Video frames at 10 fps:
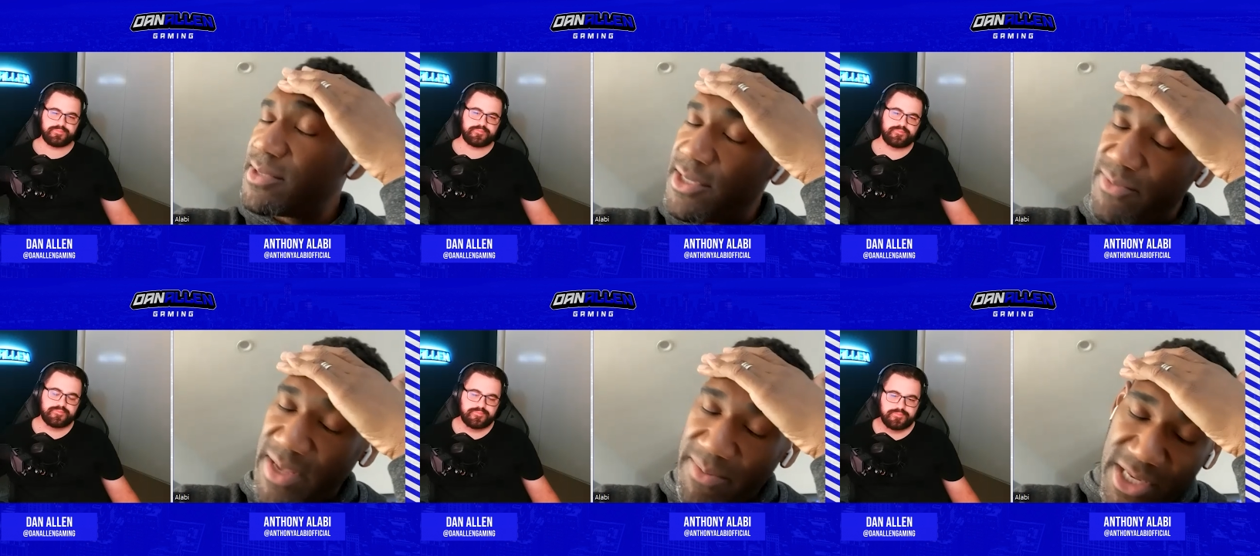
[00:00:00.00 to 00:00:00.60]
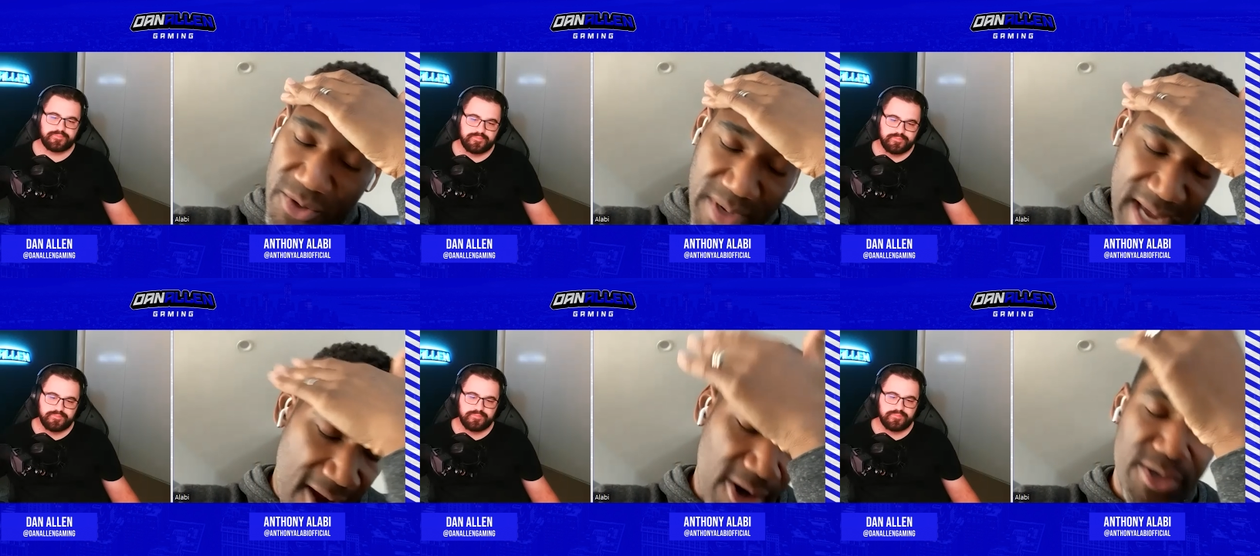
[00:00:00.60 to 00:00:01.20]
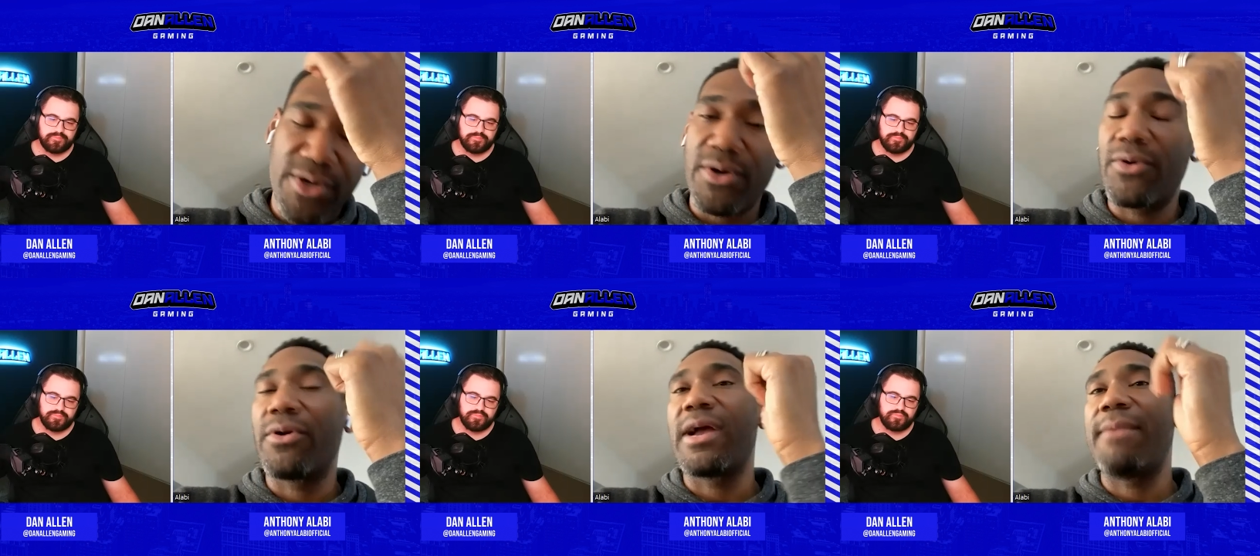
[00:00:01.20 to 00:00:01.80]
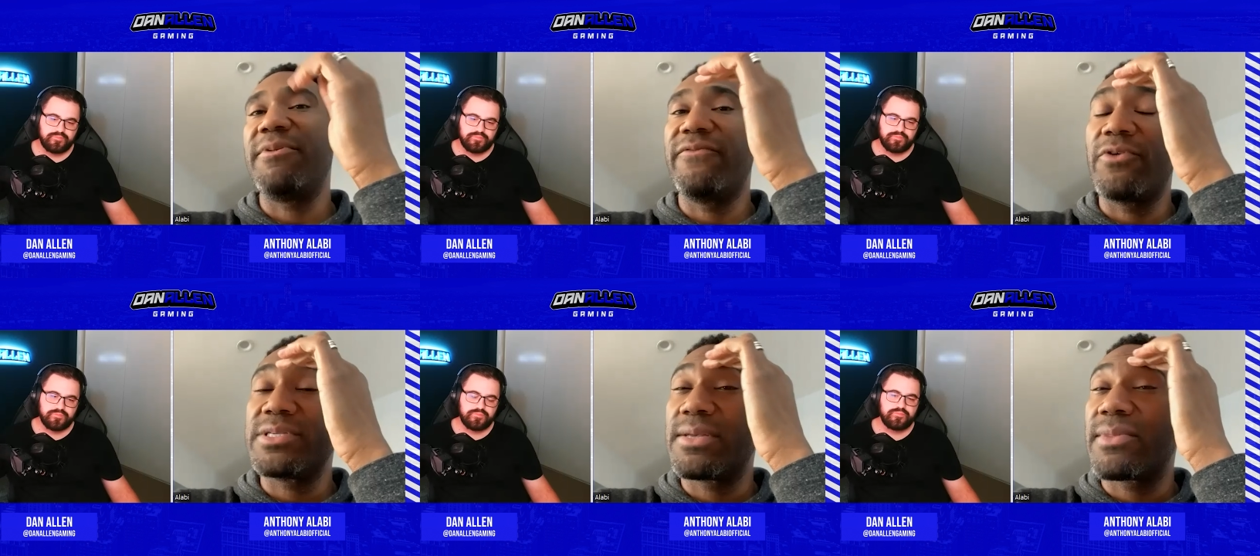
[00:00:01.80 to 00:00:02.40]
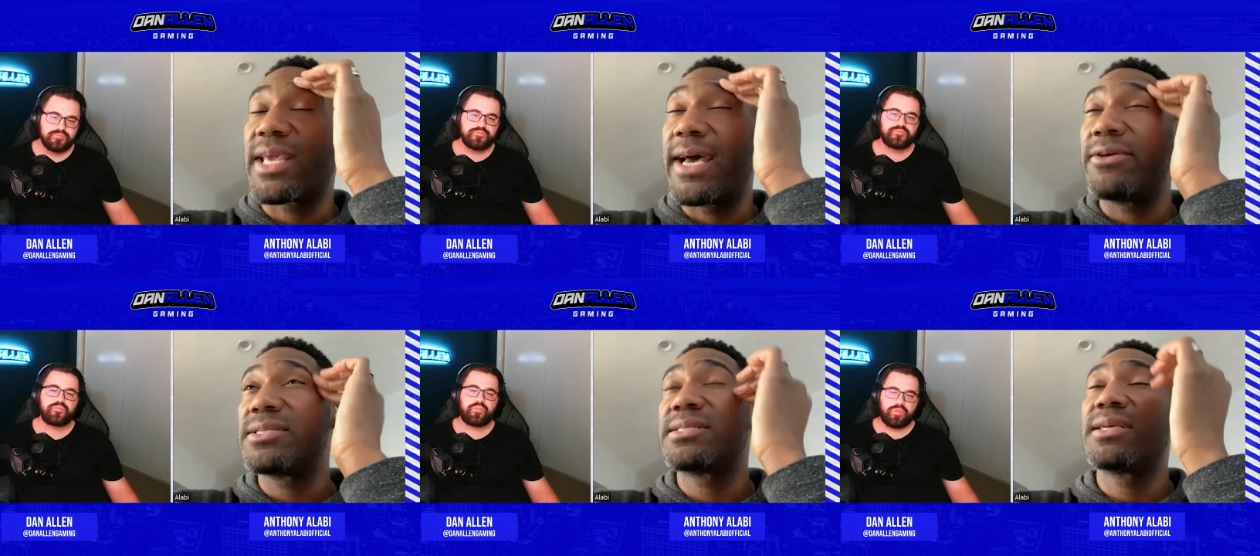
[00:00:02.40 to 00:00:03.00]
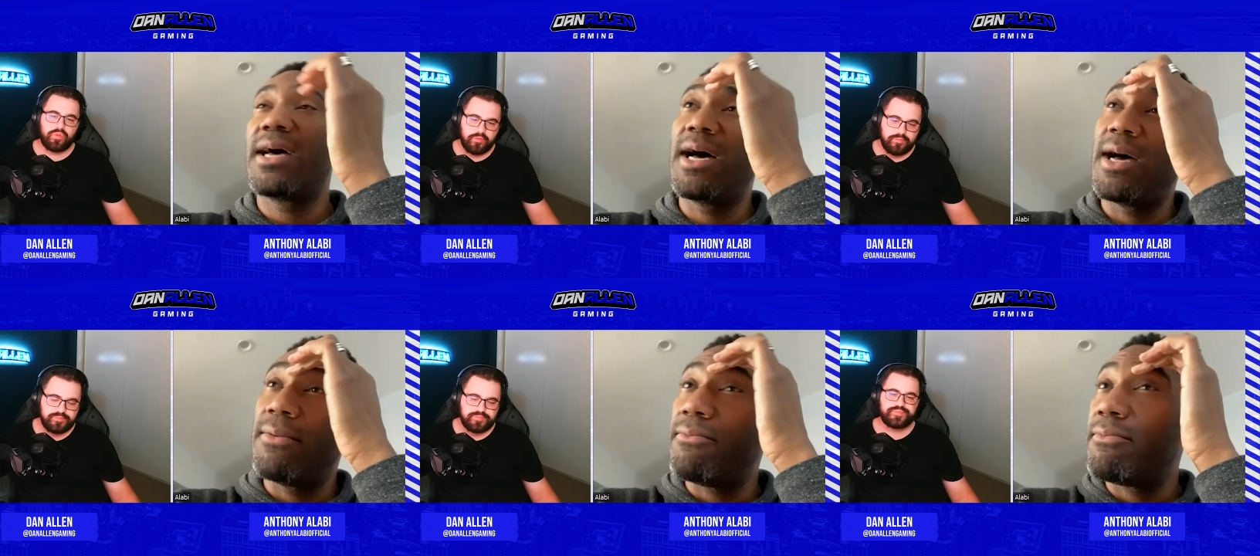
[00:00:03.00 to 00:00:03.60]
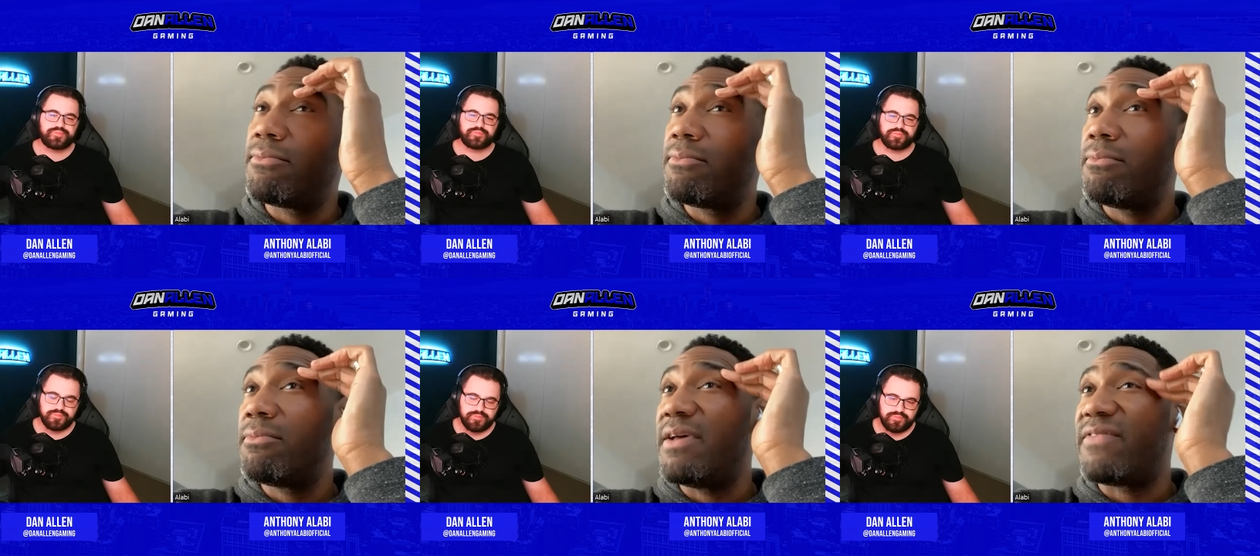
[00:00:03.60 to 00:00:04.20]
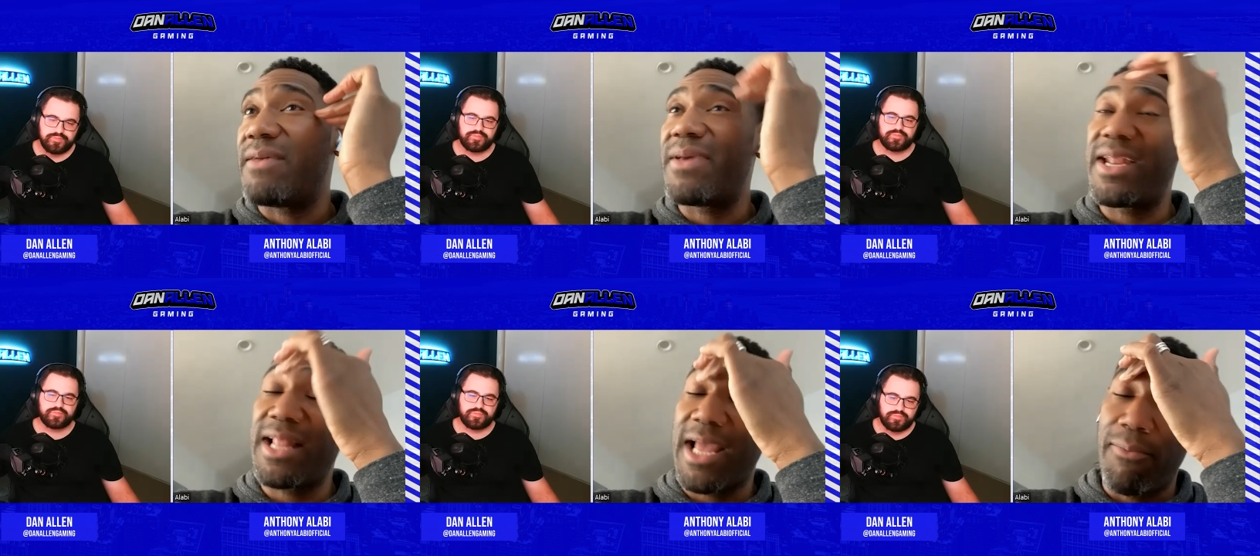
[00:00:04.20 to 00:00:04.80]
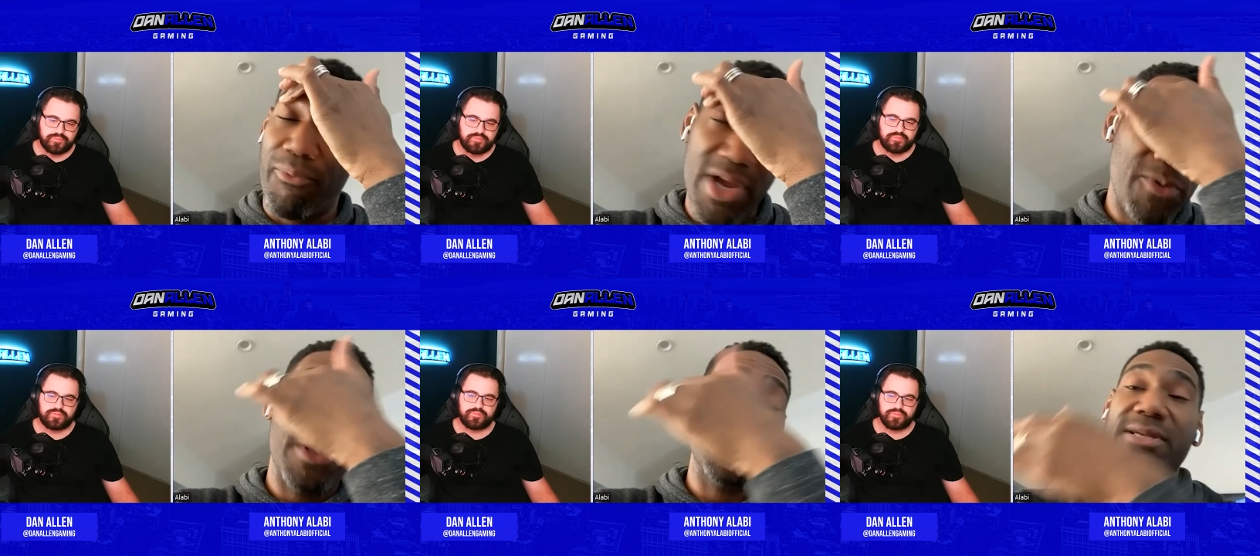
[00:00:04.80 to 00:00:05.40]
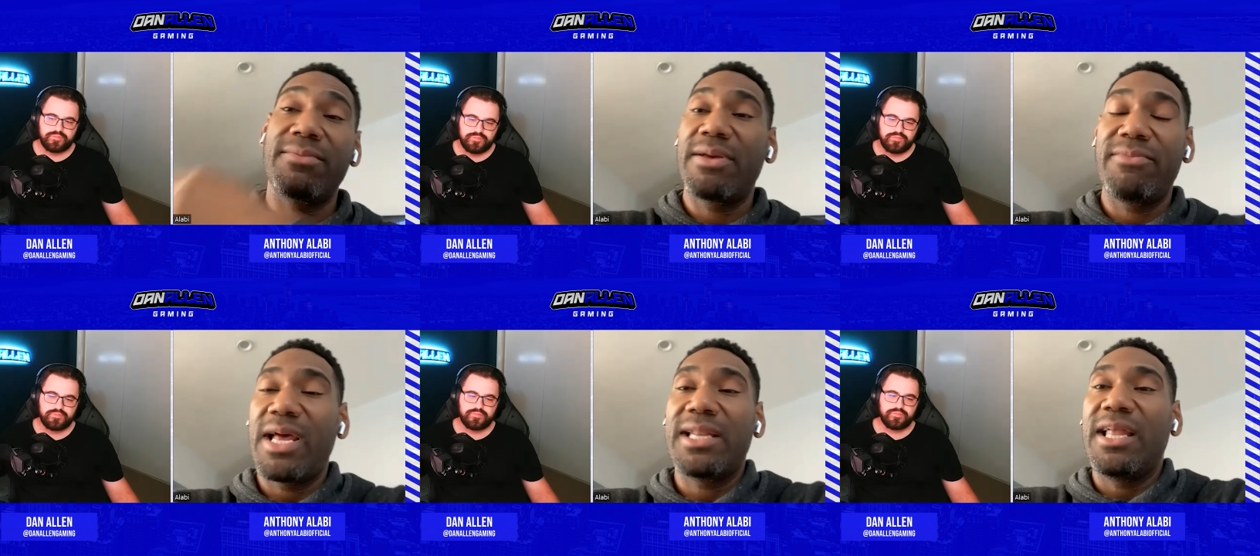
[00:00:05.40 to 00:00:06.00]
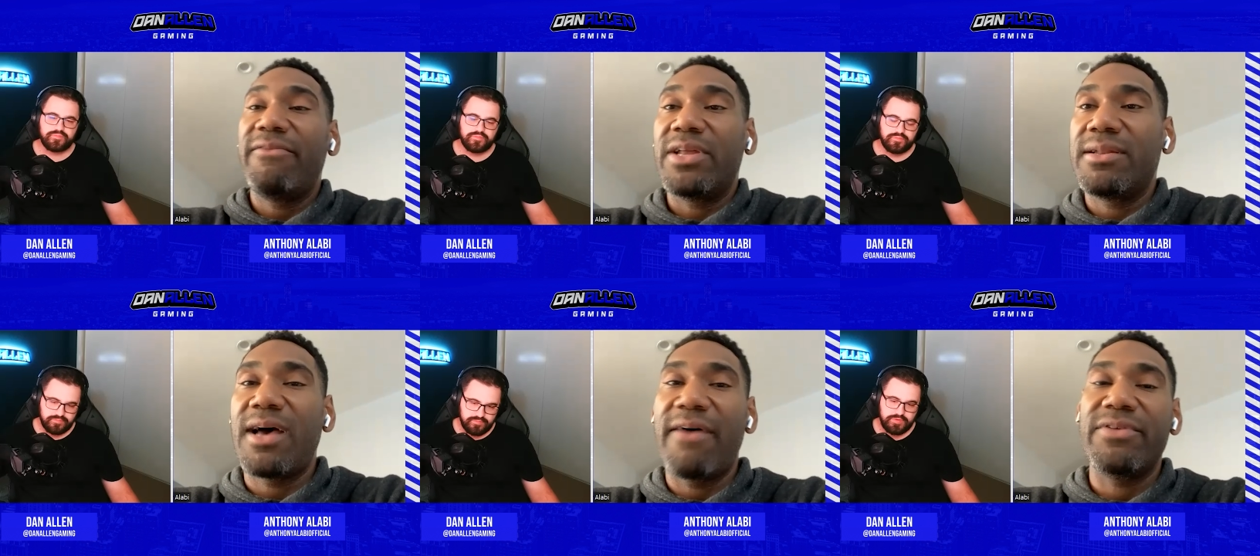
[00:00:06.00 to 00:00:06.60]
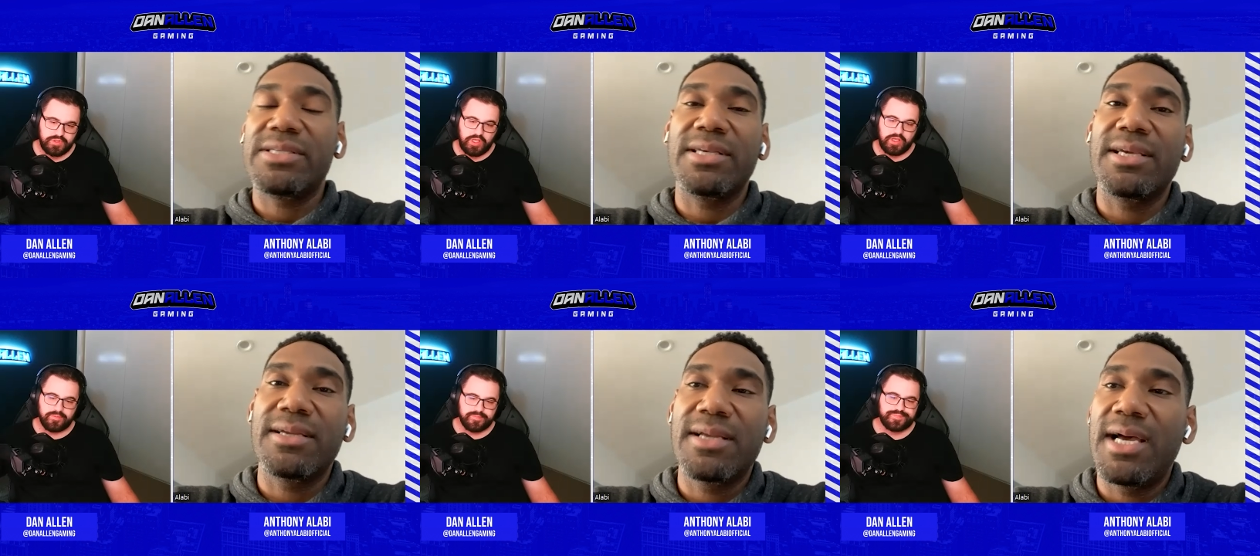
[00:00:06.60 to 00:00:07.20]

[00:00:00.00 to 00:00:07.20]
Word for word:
Speaker 1: you know, make me a new character or have me voice something else. Um, if they made it like a prequel or something, I mean, I'd love it, obviously. Yeah.